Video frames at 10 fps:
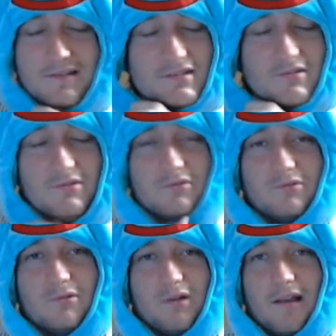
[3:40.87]

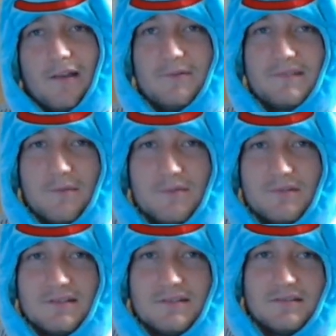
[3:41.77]
so I was able
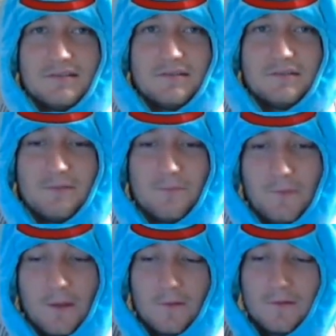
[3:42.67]
to
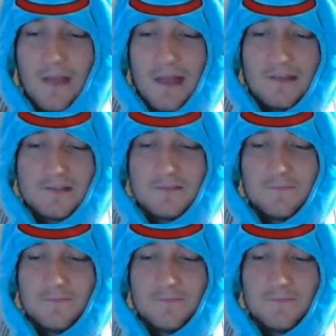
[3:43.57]
like not just